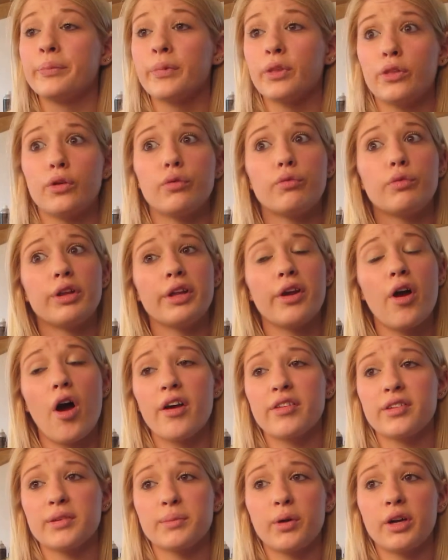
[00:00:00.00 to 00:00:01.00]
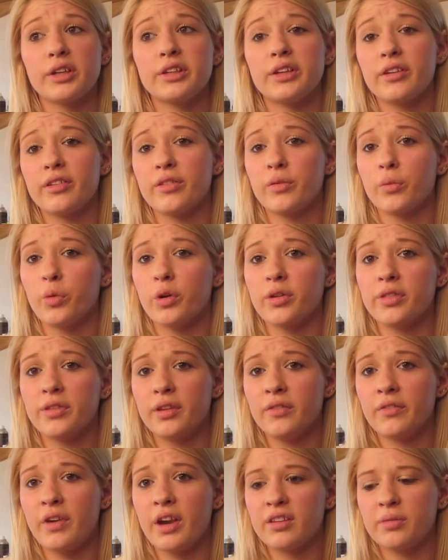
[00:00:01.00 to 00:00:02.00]
They're really awesome brushes, worth the
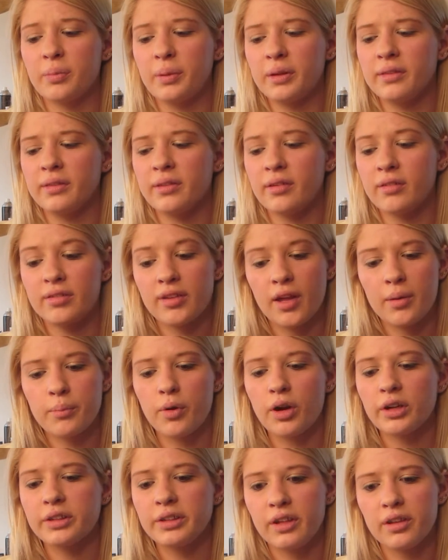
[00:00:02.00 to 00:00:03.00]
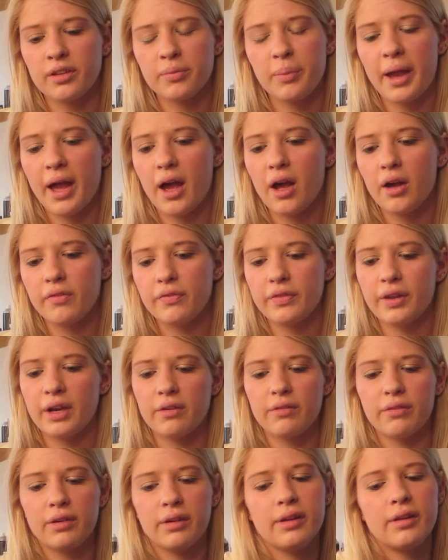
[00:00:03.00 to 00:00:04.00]
investment. There's some brushes by e.l.f. that I
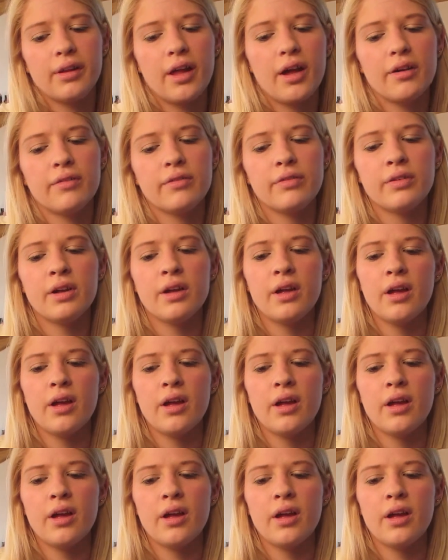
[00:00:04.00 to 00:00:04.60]
really love,